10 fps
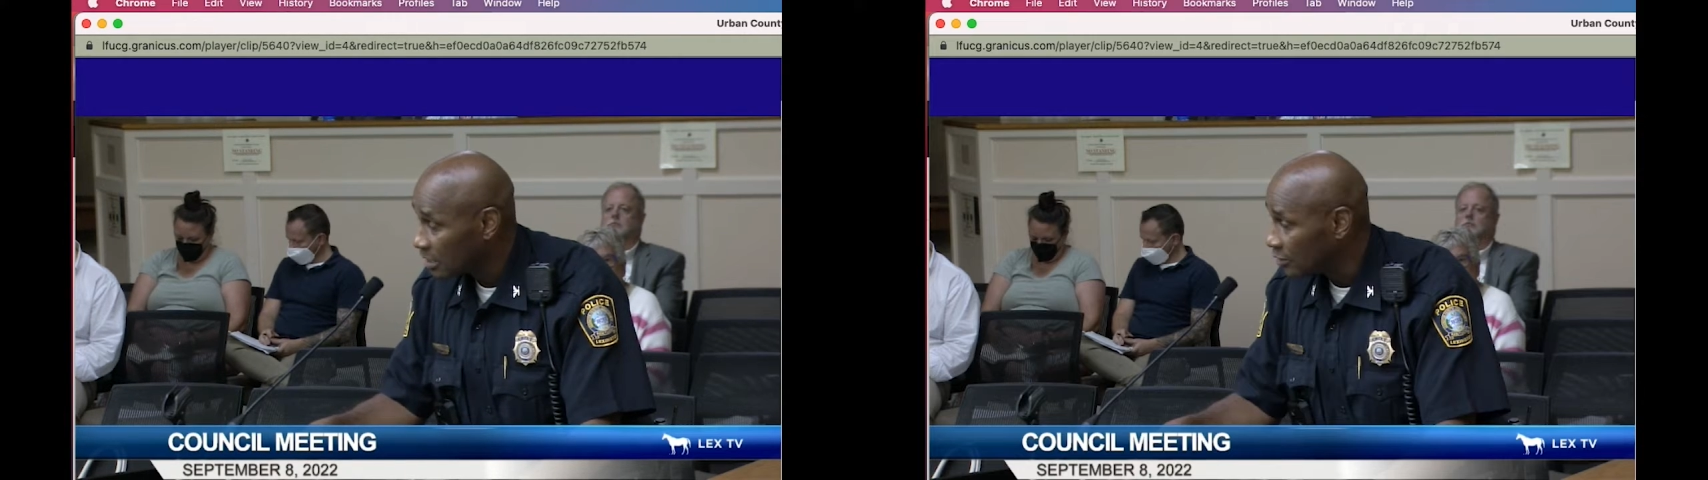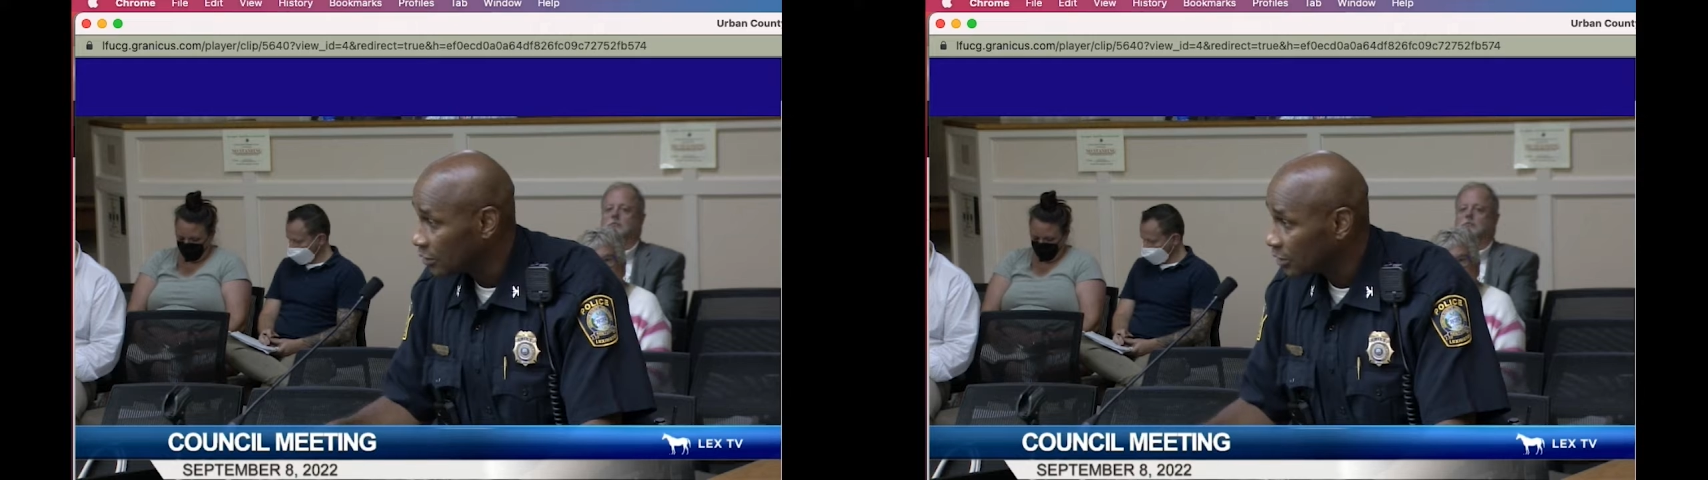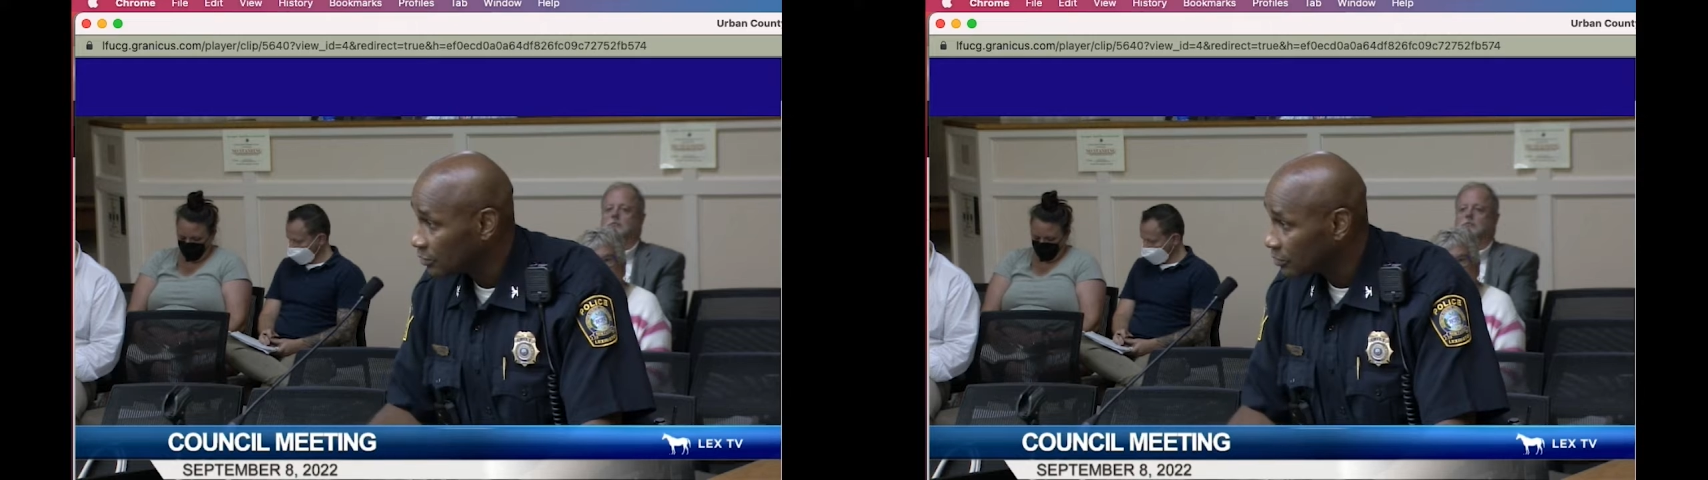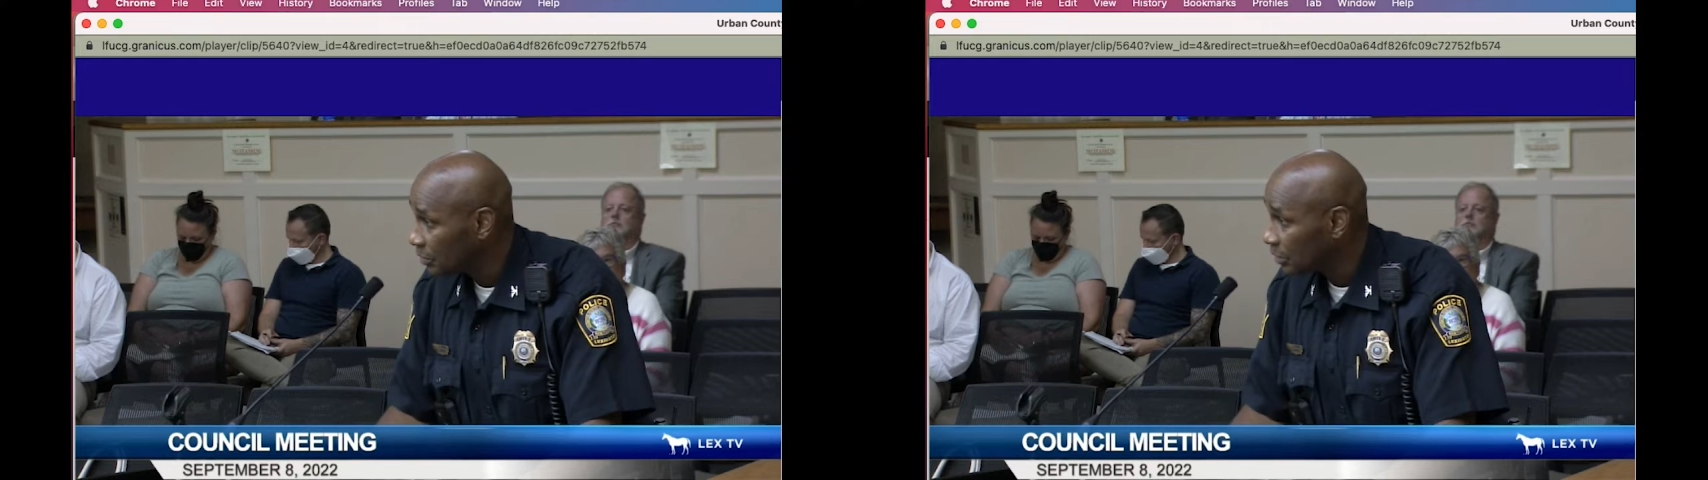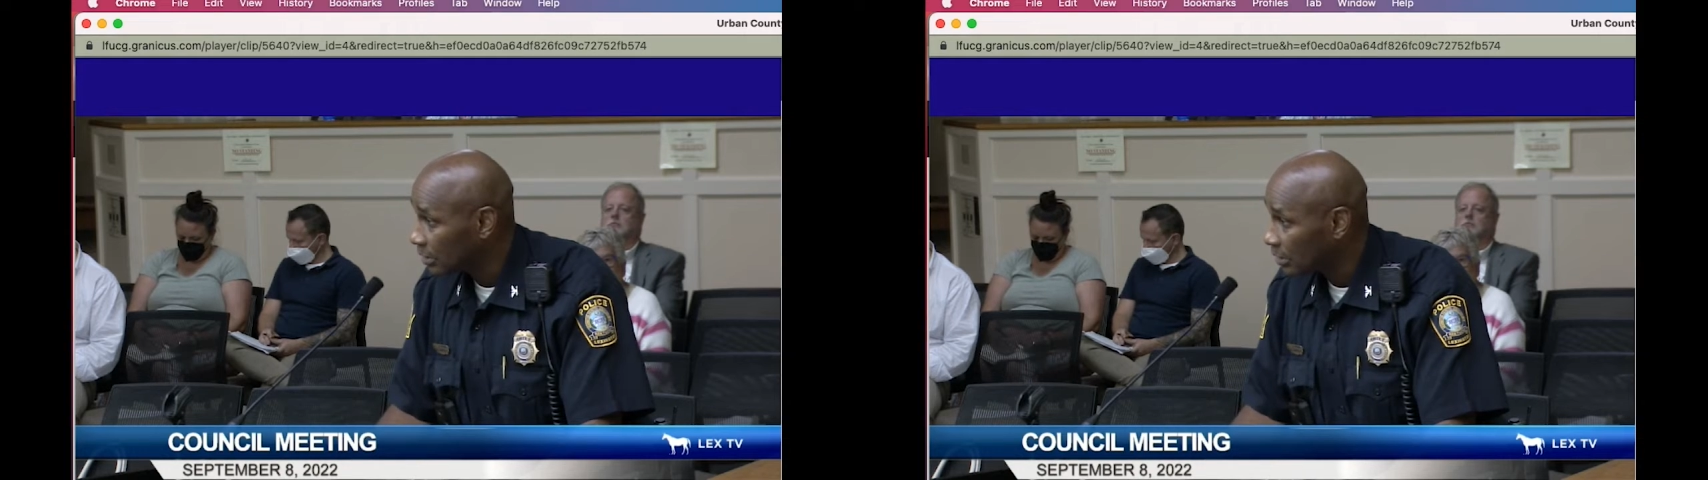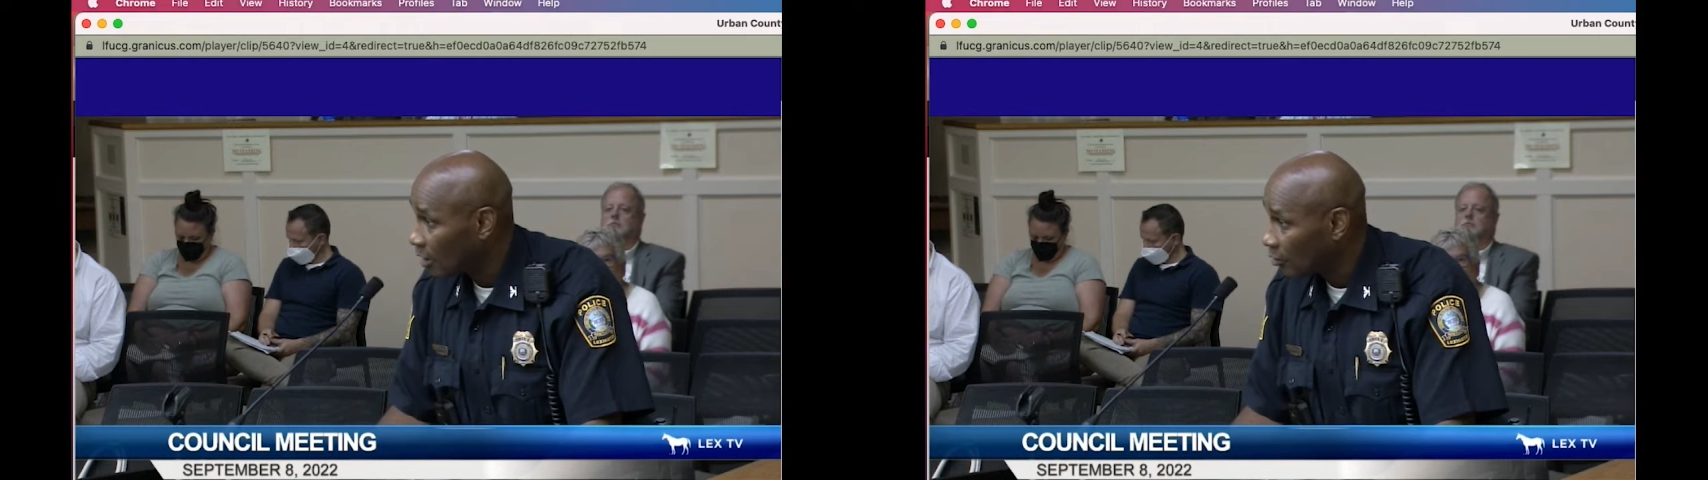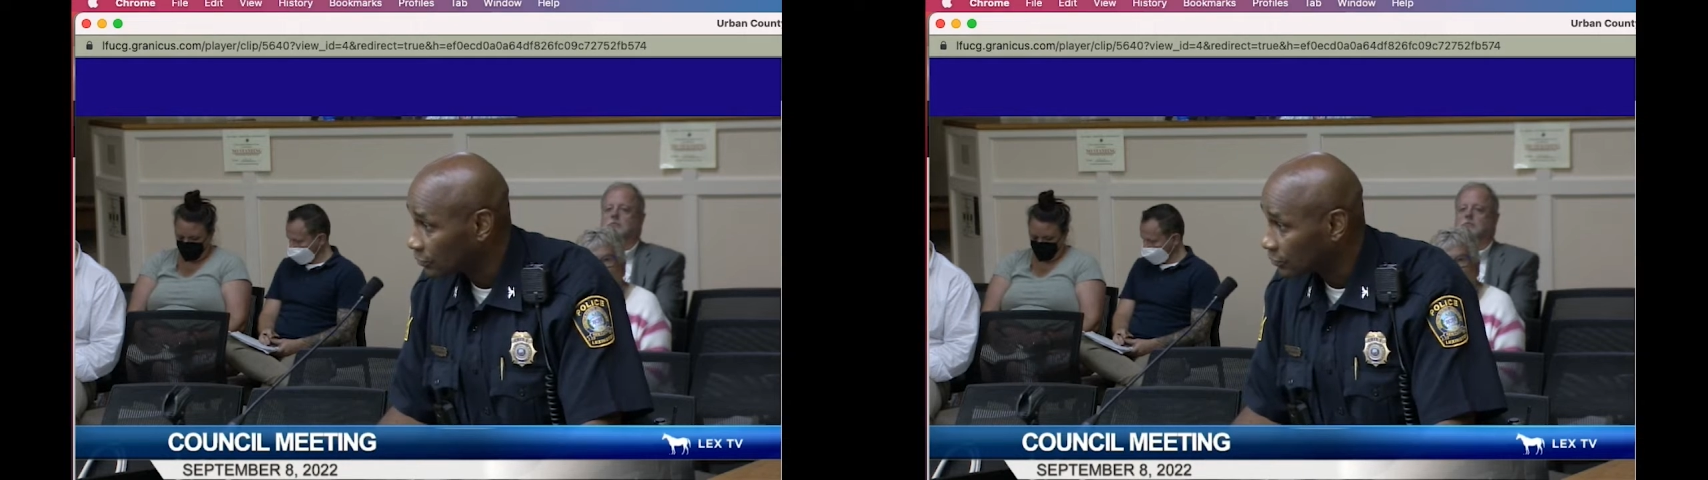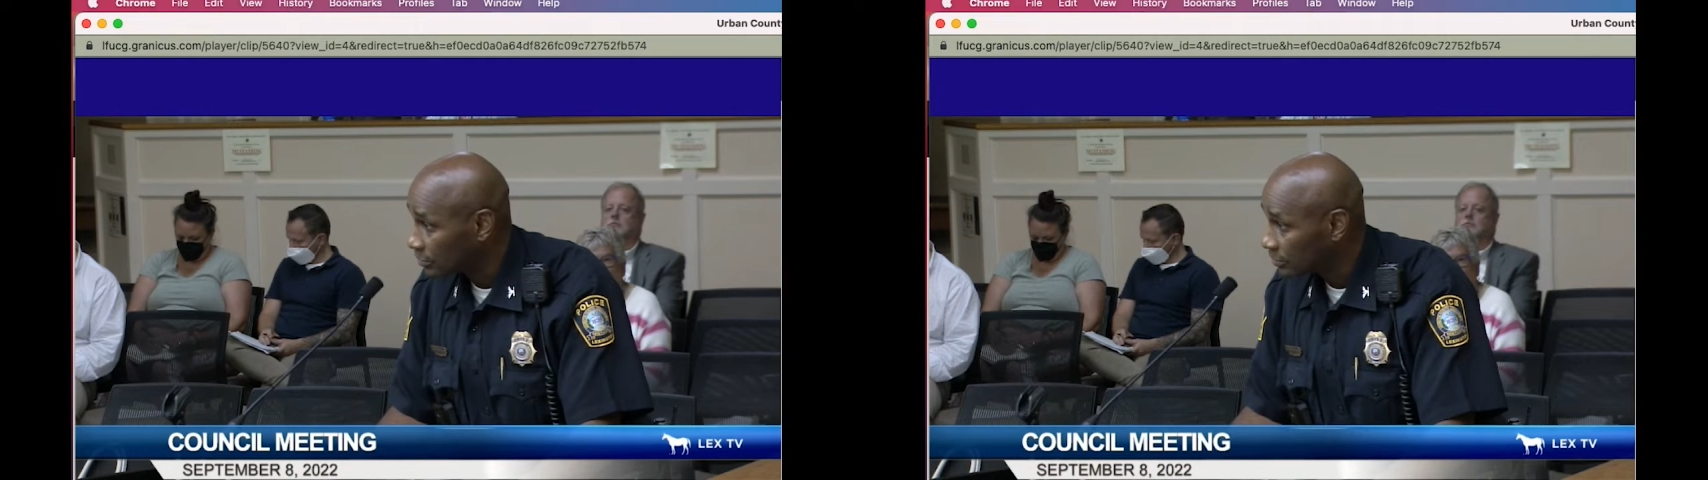and
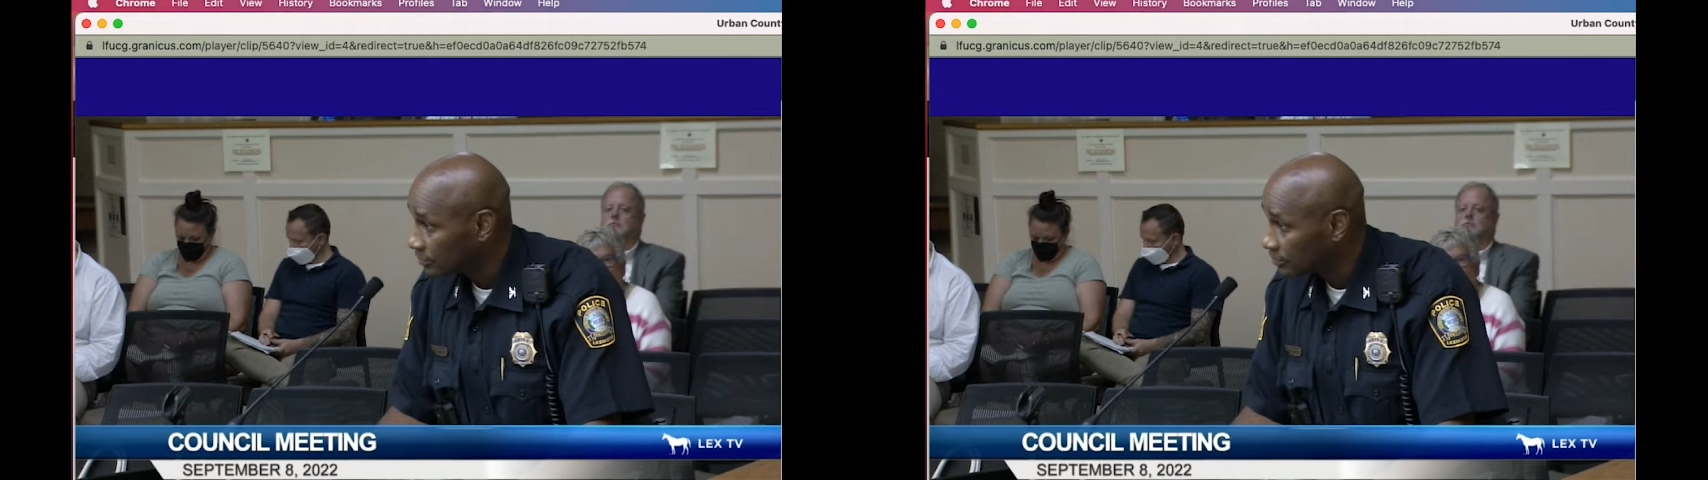continue